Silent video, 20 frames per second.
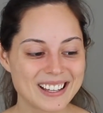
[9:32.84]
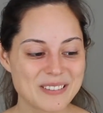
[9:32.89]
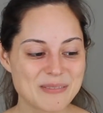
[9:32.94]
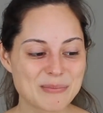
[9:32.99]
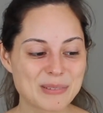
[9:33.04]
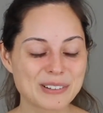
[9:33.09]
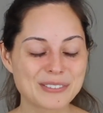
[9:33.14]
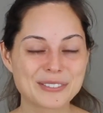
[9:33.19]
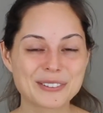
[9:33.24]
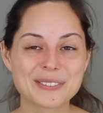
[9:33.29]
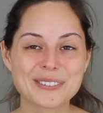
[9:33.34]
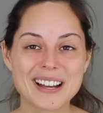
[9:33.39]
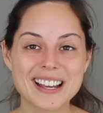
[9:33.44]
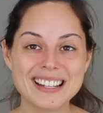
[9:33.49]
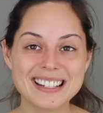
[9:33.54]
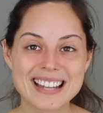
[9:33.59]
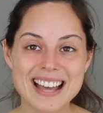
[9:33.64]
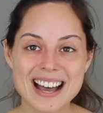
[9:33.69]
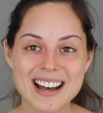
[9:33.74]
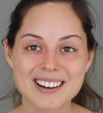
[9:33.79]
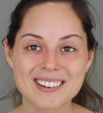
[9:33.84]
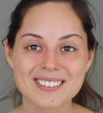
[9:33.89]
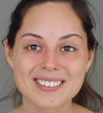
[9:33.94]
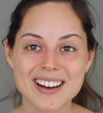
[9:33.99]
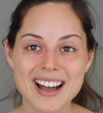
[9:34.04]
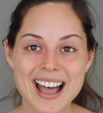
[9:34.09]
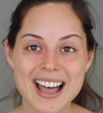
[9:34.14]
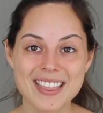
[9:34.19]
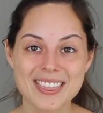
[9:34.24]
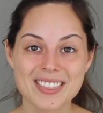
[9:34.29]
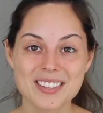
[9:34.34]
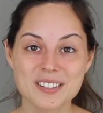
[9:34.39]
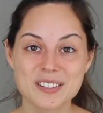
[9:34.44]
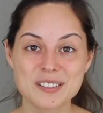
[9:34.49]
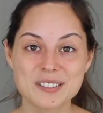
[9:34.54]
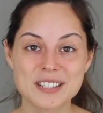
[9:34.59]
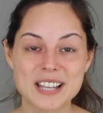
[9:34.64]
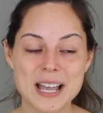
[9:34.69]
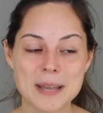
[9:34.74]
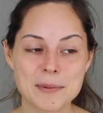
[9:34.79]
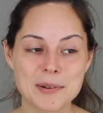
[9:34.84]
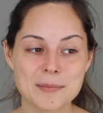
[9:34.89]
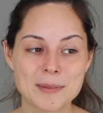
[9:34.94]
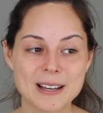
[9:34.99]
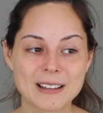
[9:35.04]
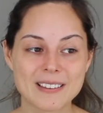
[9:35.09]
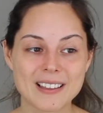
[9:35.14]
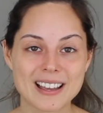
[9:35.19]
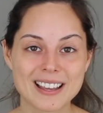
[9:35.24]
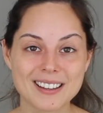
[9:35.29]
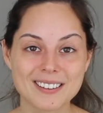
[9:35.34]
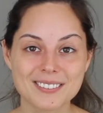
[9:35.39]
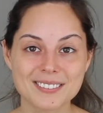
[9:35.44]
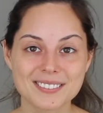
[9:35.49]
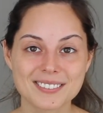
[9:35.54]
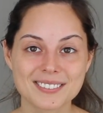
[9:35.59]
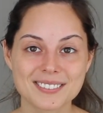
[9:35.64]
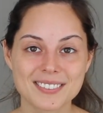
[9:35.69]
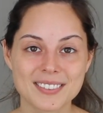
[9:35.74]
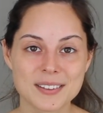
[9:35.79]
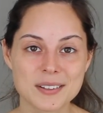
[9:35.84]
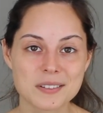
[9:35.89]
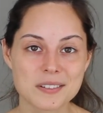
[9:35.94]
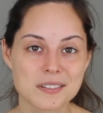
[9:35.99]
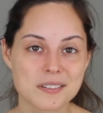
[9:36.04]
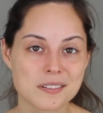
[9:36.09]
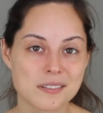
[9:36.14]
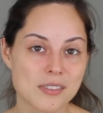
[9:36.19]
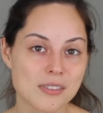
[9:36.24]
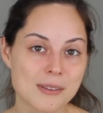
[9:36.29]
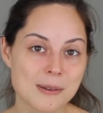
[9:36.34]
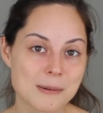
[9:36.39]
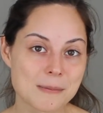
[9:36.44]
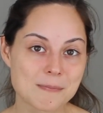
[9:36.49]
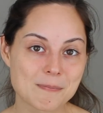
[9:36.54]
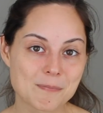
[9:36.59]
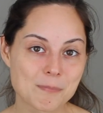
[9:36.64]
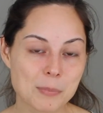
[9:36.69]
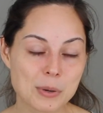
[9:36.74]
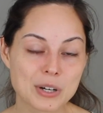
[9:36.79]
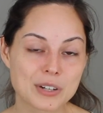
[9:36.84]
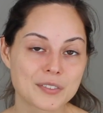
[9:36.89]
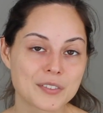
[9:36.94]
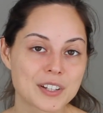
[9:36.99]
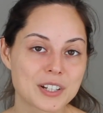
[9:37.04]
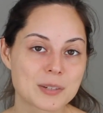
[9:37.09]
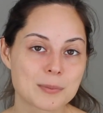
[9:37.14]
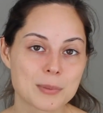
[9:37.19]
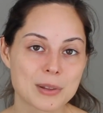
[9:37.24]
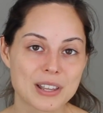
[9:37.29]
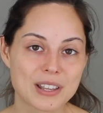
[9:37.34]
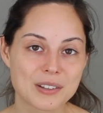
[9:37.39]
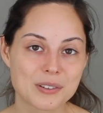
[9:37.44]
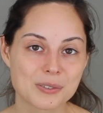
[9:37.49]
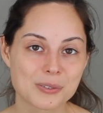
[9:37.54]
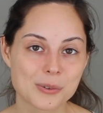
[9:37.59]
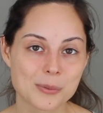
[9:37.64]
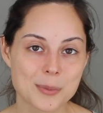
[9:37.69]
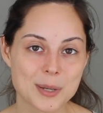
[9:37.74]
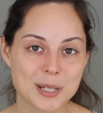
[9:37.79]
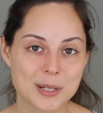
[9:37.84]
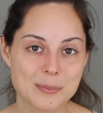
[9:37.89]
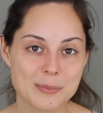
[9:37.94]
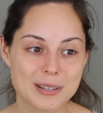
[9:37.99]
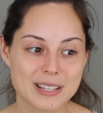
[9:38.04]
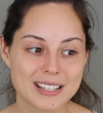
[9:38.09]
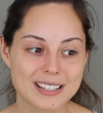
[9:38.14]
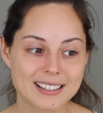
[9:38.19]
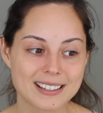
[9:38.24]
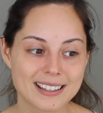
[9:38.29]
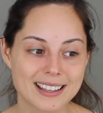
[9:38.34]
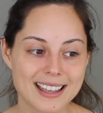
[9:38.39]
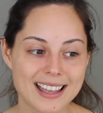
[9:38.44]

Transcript: But for right now, at this time in my life, this is the perfect place for me to be.